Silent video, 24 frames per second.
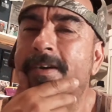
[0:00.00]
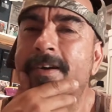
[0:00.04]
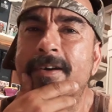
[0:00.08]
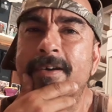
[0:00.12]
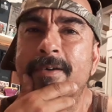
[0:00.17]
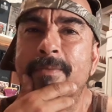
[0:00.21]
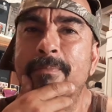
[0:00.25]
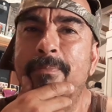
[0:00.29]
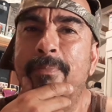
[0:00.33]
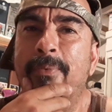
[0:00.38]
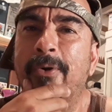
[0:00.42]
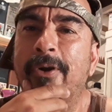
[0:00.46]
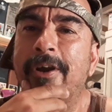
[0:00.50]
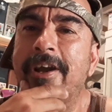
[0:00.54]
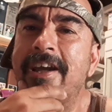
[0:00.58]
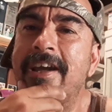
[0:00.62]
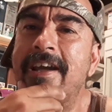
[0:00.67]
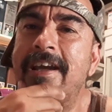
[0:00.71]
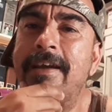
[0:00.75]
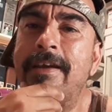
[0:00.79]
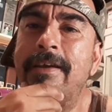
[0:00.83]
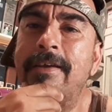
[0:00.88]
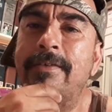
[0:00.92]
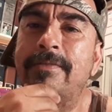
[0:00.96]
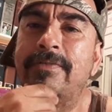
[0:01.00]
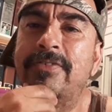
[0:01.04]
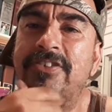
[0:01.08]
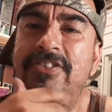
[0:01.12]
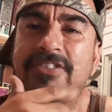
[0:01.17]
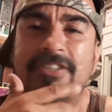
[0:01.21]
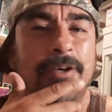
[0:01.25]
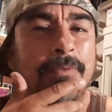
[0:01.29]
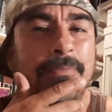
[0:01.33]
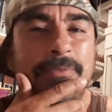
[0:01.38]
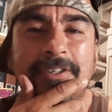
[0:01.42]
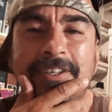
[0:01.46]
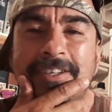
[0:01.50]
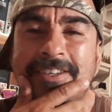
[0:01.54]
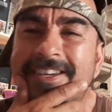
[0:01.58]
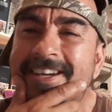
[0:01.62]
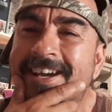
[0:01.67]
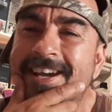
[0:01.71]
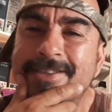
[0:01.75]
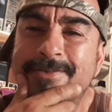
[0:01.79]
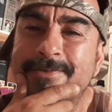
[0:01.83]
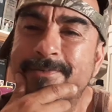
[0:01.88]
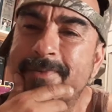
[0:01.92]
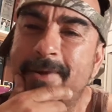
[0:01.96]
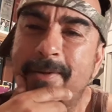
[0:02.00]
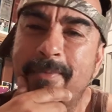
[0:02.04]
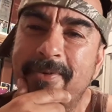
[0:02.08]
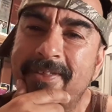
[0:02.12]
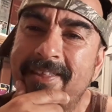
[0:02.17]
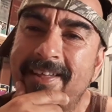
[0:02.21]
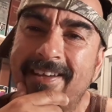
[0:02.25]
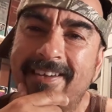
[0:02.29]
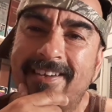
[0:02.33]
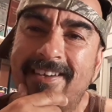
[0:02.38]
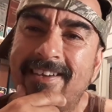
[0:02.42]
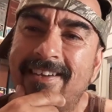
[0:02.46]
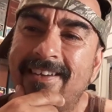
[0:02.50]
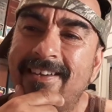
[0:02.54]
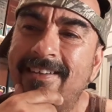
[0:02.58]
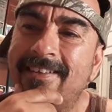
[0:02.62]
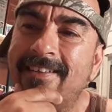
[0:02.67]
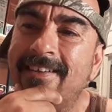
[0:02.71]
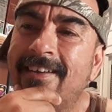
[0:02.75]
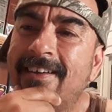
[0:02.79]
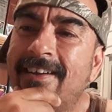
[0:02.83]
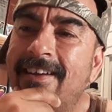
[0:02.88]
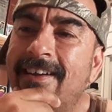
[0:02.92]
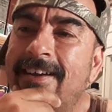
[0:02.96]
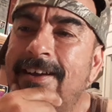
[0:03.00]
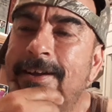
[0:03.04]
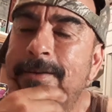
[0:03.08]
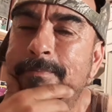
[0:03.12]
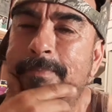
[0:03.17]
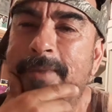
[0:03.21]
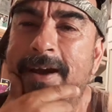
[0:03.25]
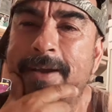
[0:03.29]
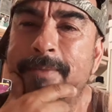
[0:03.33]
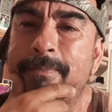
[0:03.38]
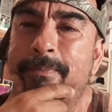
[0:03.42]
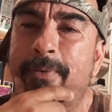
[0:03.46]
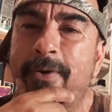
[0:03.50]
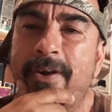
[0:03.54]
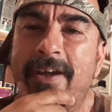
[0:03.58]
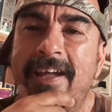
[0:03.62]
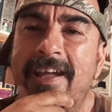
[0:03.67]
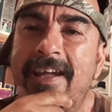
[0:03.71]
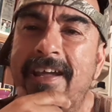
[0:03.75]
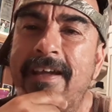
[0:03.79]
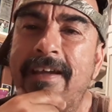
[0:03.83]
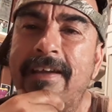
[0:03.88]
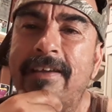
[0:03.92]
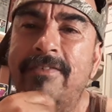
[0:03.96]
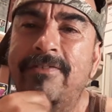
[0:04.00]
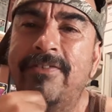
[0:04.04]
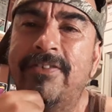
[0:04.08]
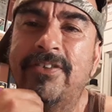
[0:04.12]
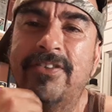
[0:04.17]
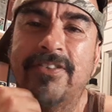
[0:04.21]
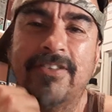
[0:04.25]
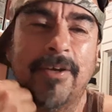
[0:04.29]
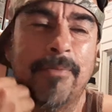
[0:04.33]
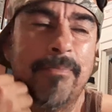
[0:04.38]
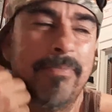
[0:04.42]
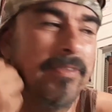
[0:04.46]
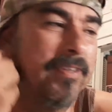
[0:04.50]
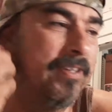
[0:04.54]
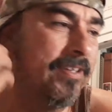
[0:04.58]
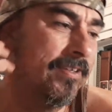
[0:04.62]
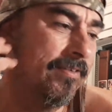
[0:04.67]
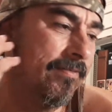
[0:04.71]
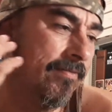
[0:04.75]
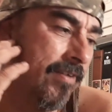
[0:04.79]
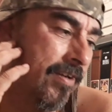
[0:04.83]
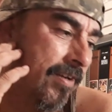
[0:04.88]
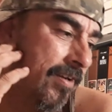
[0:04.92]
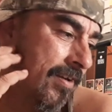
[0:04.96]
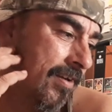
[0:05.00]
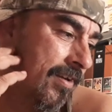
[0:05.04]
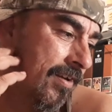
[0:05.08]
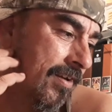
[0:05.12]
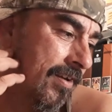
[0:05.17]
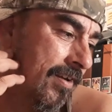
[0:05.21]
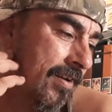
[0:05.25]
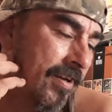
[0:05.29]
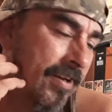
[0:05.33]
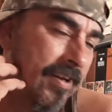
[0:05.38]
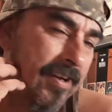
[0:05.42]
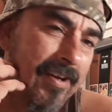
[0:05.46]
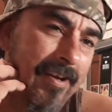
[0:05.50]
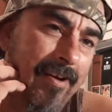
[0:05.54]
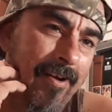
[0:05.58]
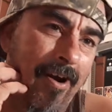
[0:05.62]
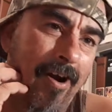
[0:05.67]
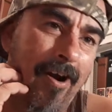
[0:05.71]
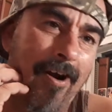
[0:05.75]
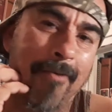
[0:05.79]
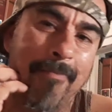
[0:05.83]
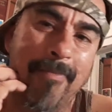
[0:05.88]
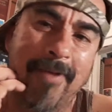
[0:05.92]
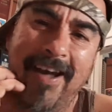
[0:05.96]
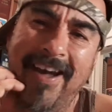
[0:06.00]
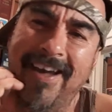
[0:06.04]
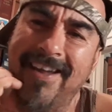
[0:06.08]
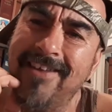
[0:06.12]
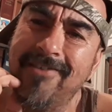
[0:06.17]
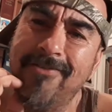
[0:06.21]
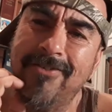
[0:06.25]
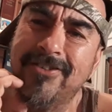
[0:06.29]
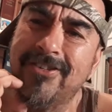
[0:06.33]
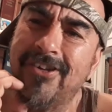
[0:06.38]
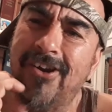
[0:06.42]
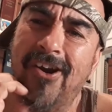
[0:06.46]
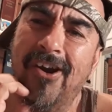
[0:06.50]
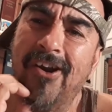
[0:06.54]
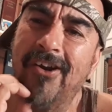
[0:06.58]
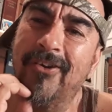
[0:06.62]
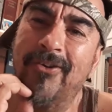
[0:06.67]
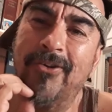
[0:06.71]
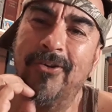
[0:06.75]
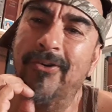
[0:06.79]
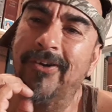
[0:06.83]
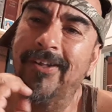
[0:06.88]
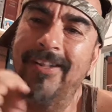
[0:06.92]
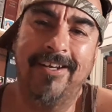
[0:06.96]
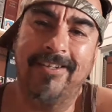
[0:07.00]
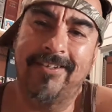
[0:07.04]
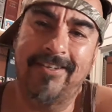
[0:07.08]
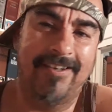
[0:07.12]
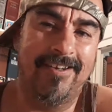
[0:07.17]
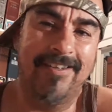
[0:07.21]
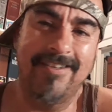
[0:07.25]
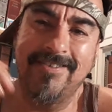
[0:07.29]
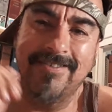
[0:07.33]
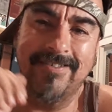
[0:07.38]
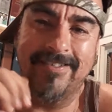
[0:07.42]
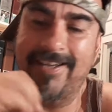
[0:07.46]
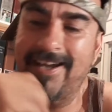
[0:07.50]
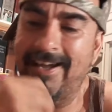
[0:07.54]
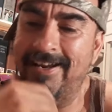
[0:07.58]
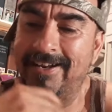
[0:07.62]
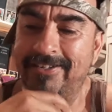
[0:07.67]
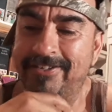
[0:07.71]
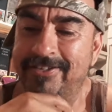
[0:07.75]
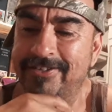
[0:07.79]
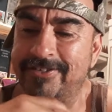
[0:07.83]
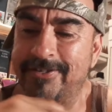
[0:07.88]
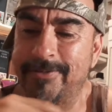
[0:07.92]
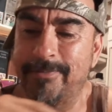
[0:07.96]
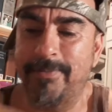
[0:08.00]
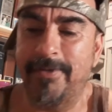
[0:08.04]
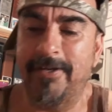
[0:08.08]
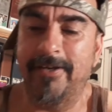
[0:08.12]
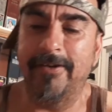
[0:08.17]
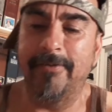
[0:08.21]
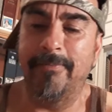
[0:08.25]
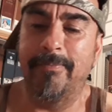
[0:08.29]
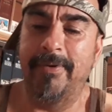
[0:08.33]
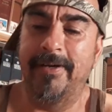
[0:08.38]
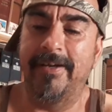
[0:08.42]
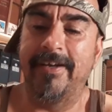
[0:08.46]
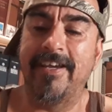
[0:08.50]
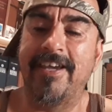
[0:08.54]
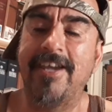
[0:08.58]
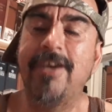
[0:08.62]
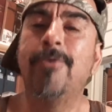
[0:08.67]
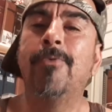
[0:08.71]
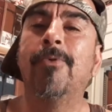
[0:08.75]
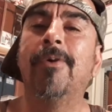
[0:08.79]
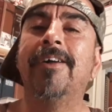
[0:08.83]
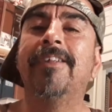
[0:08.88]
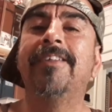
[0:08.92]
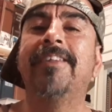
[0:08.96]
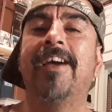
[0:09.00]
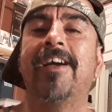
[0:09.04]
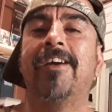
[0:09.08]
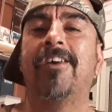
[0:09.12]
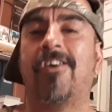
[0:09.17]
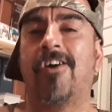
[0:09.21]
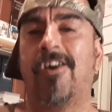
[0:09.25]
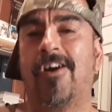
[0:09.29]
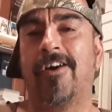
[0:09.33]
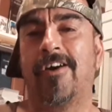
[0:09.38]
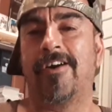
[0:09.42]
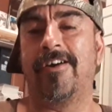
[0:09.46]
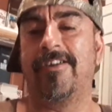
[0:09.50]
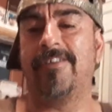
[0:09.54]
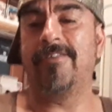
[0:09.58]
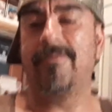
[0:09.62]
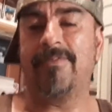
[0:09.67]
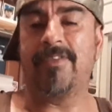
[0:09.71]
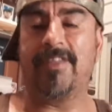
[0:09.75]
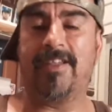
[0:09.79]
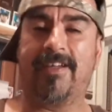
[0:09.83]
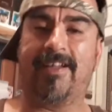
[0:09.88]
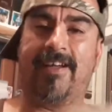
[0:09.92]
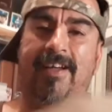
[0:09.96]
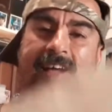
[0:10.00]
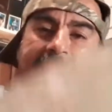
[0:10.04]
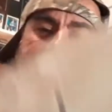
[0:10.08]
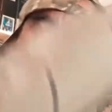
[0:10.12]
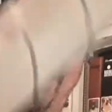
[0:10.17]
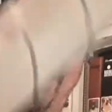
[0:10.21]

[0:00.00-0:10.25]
Braves something. You guys remember that kid? My Braves something. Oh man, he was a hardcore collector, and he just kind of disappeared. But he won that card. I